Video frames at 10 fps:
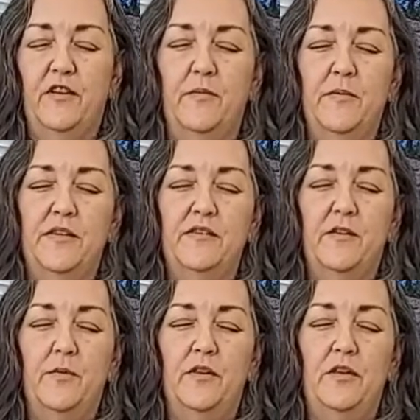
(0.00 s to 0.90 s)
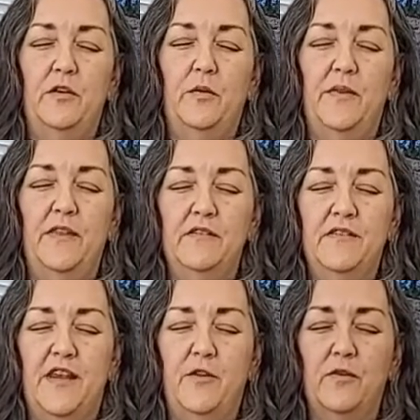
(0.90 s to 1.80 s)
come and sit with you in this
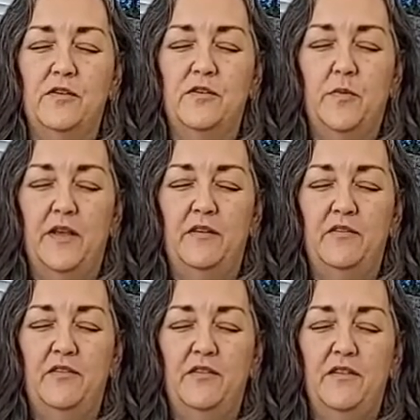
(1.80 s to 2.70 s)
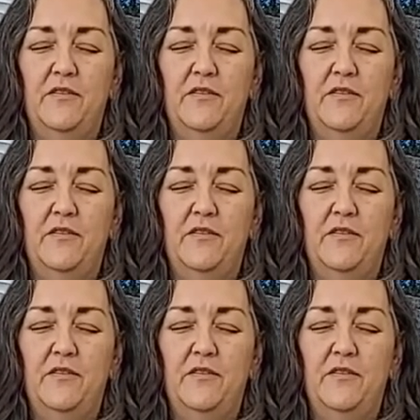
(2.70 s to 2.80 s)
sacred space